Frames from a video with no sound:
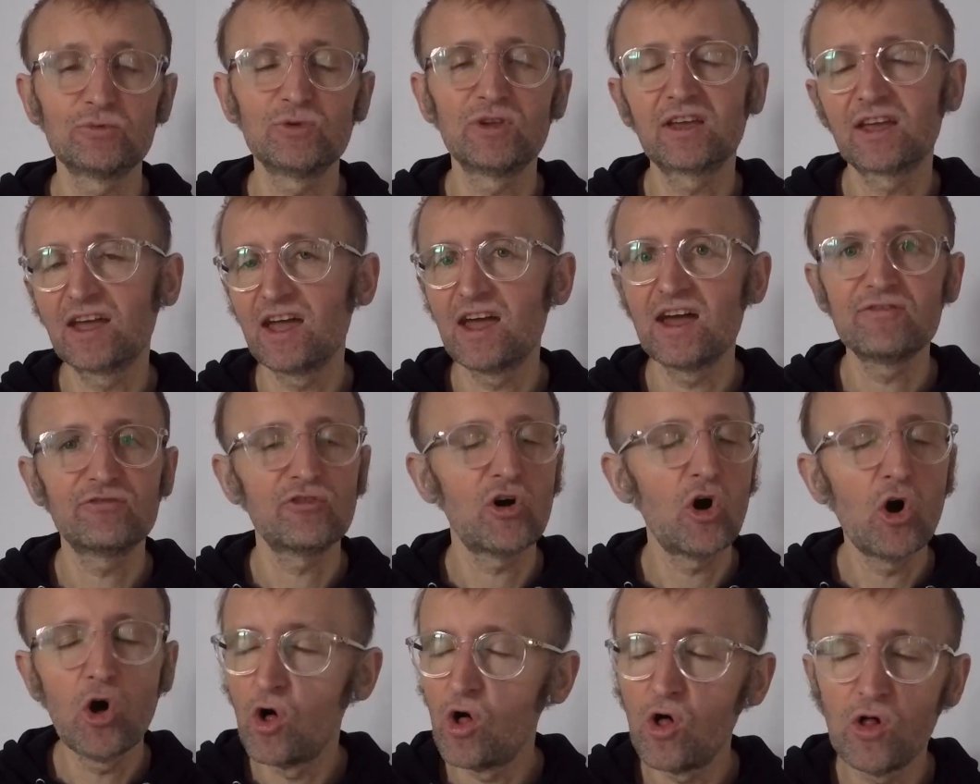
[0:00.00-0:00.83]
we have
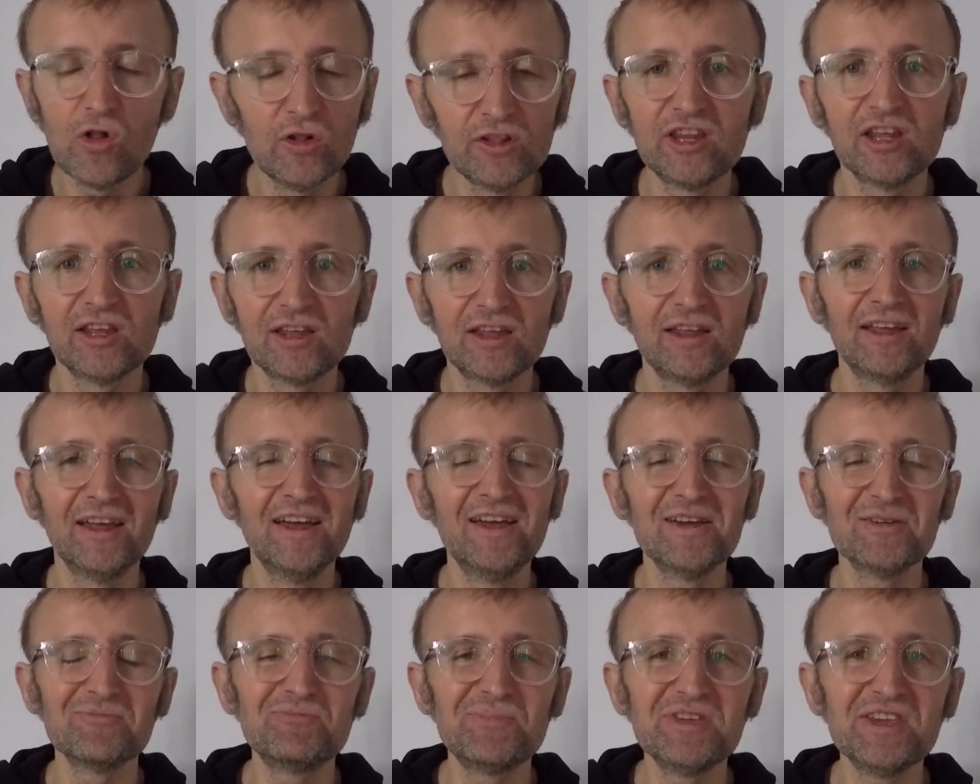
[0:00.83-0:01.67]
all
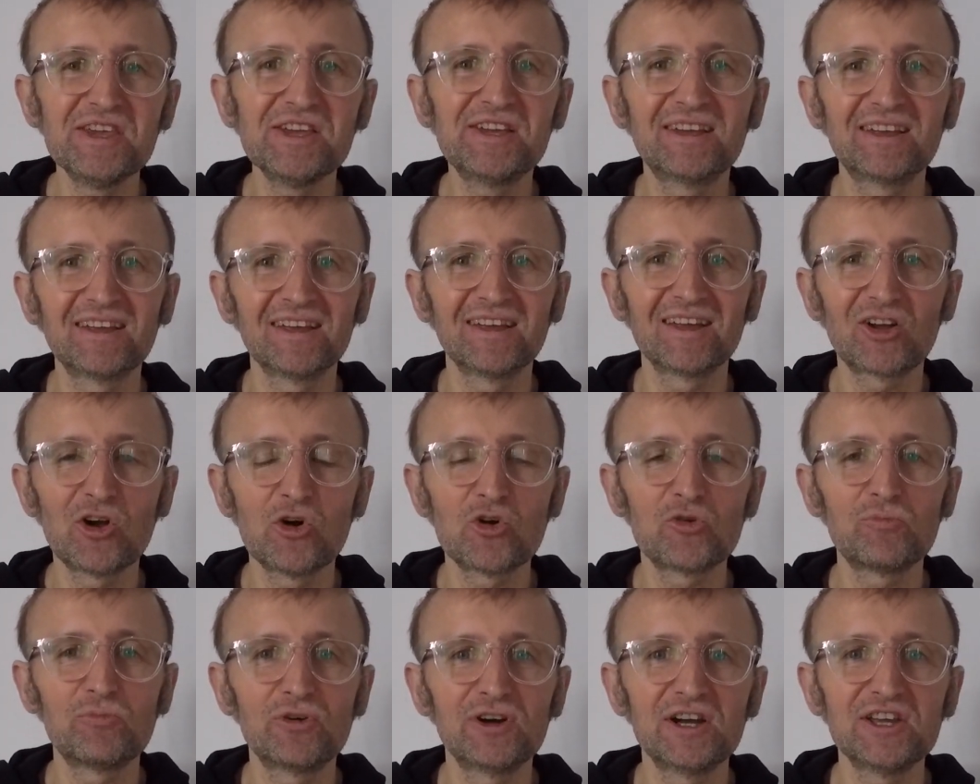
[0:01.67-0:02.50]
the big
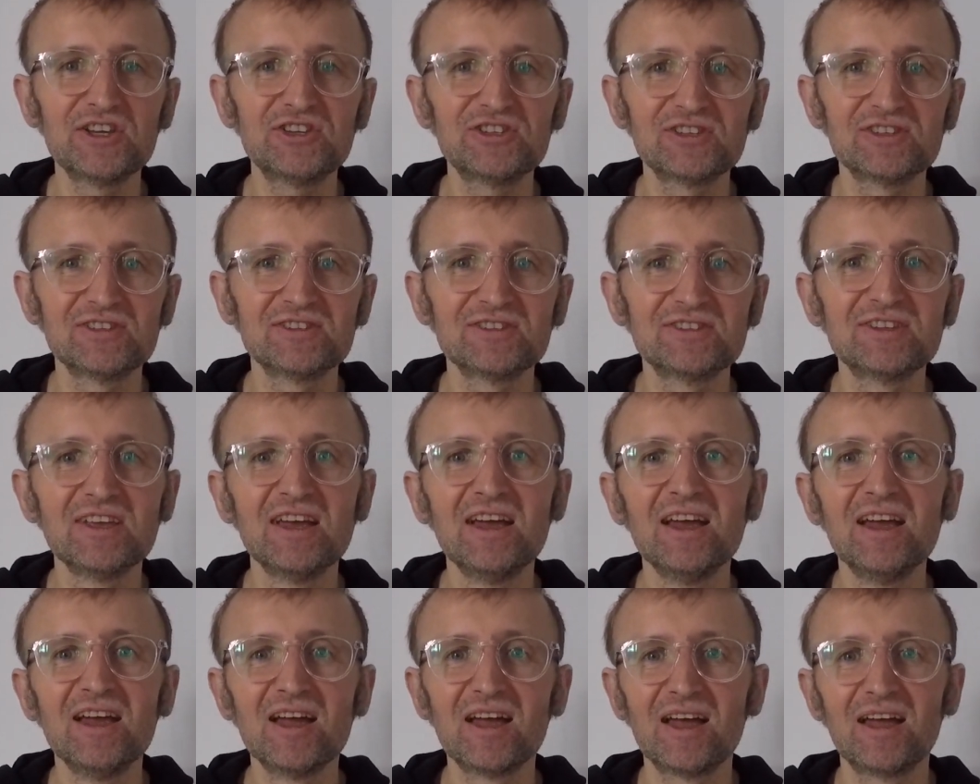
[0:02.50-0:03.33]
corporations,
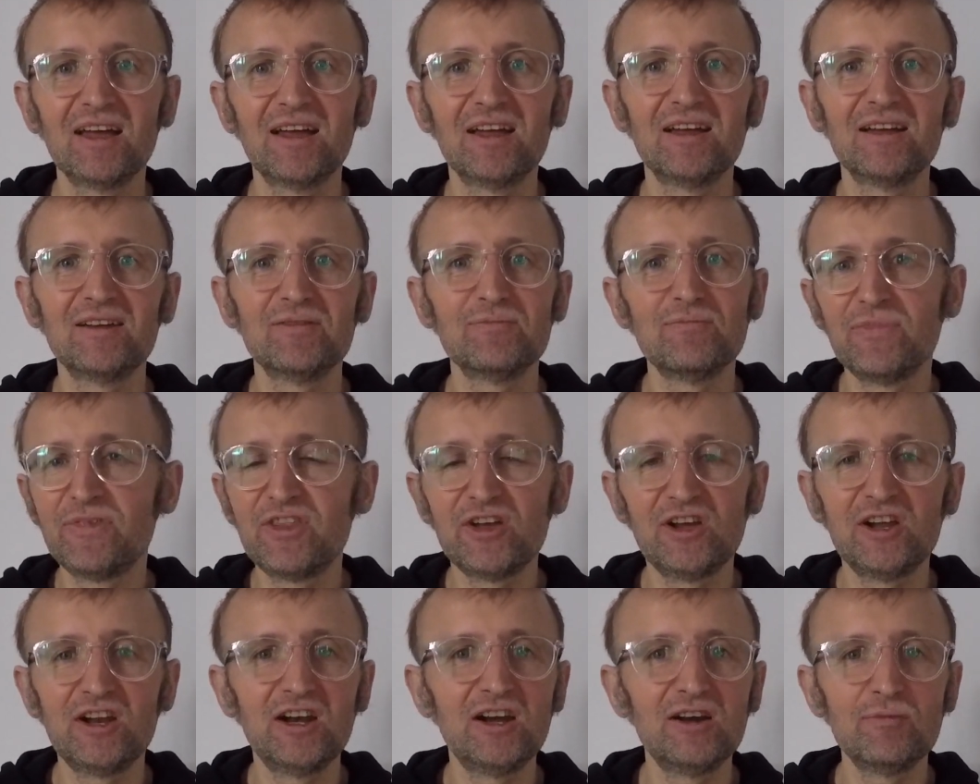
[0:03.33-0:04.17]

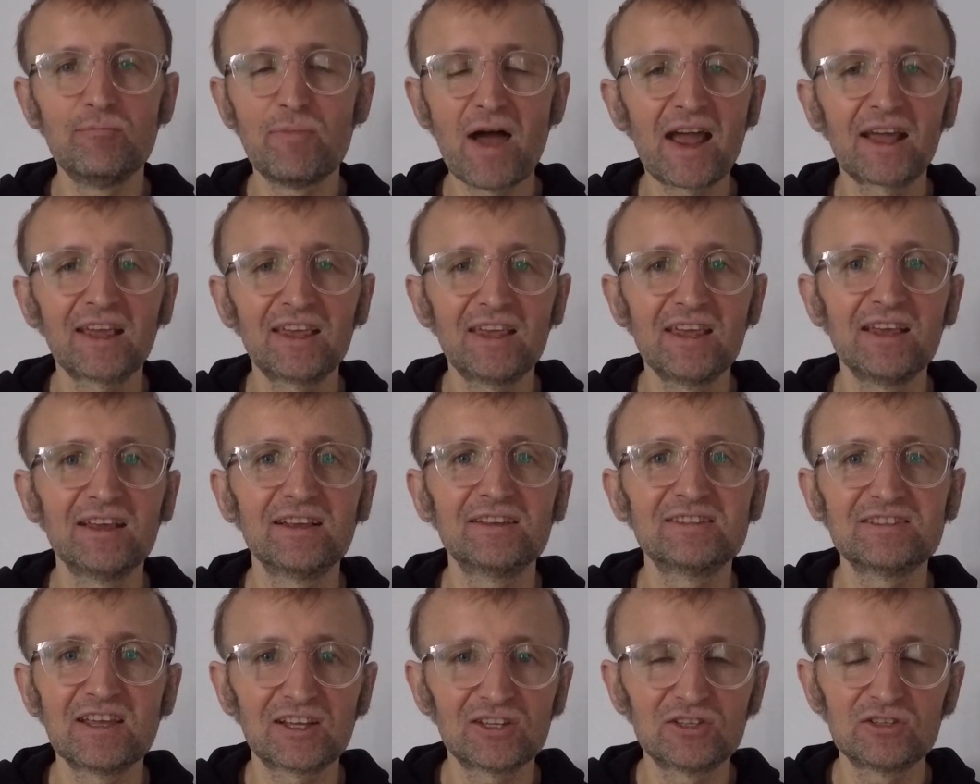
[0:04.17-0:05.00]
their banking
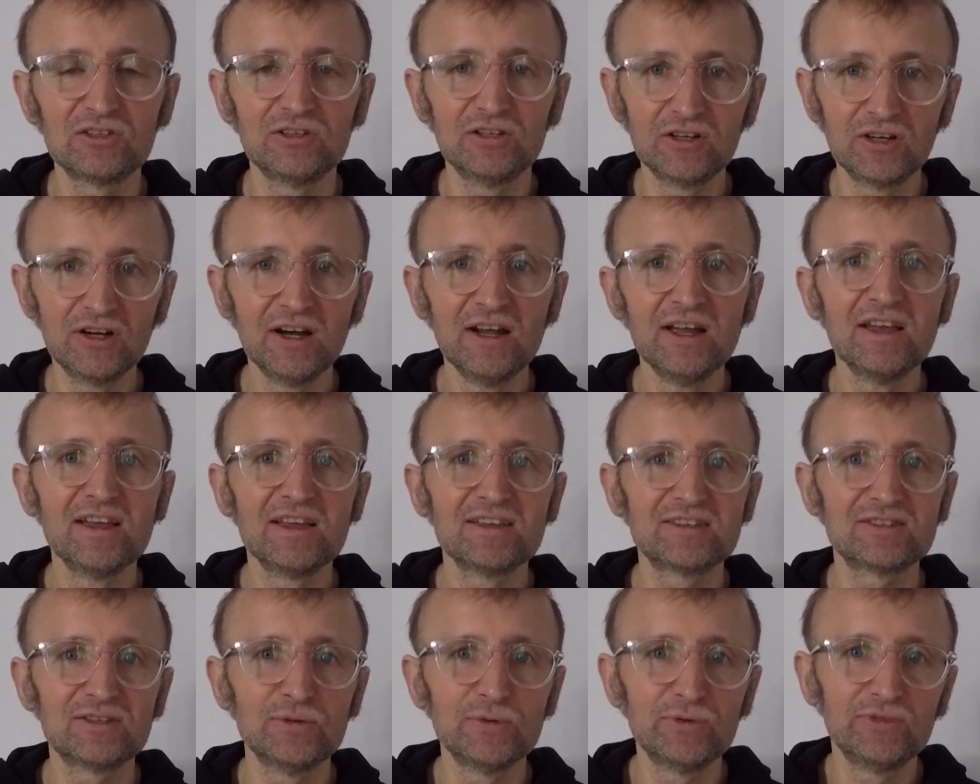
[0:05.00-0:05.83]
sector.
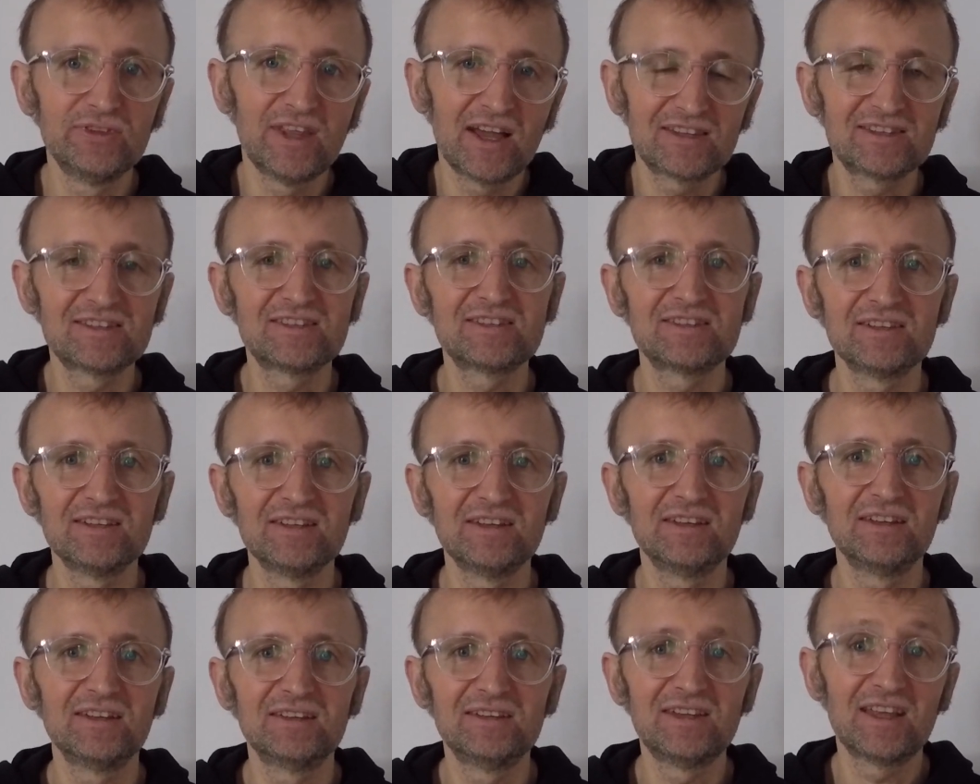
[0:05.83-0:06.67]
So that's
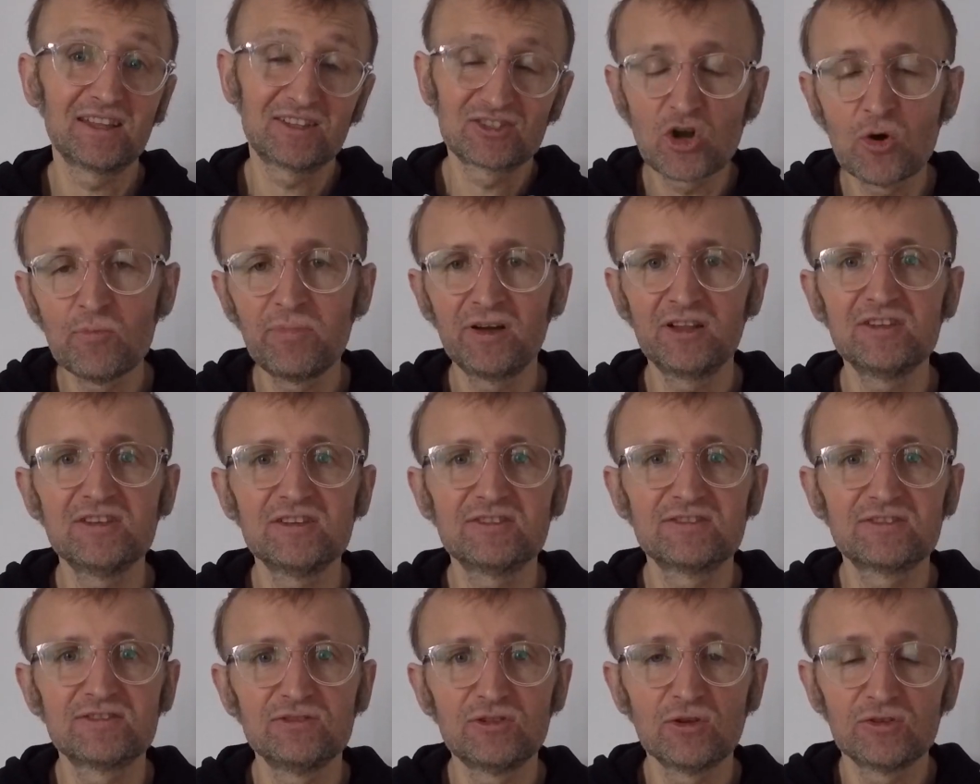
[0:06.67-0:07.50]

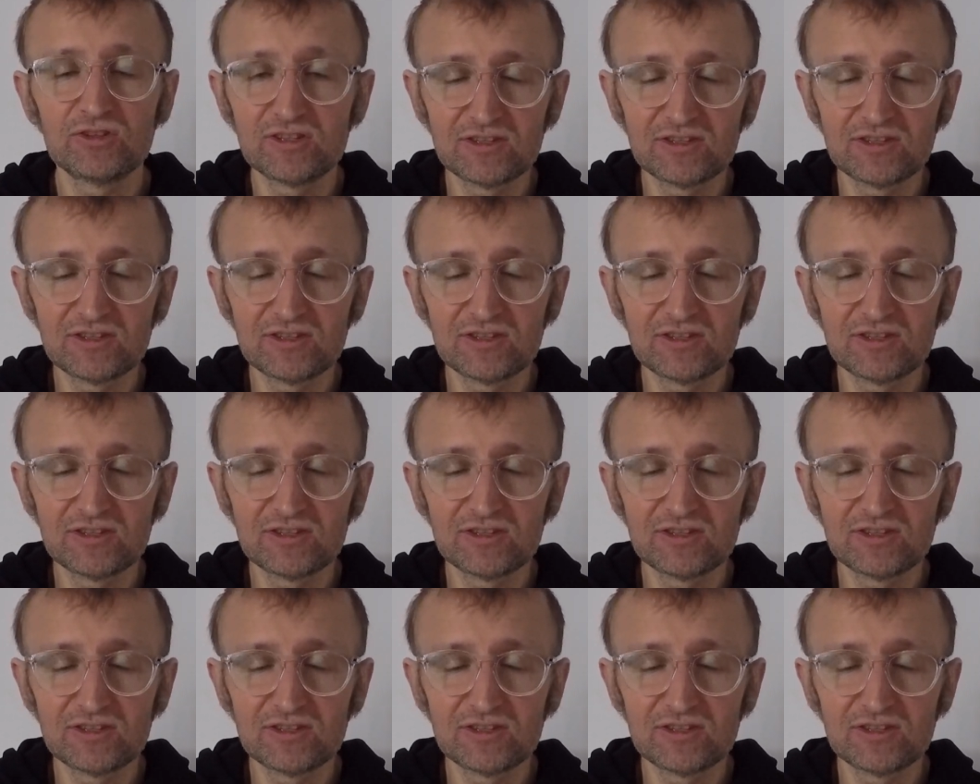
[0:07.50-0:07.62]
companies.